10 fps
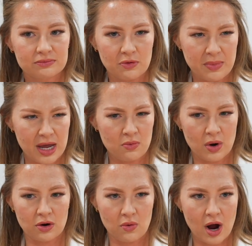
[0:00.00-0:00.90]

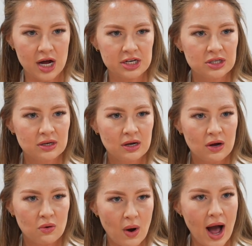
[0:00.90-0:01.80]
A1 Garage,
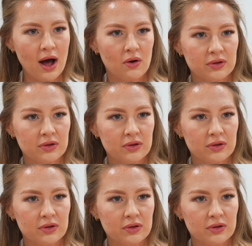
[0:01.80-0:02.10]
wow,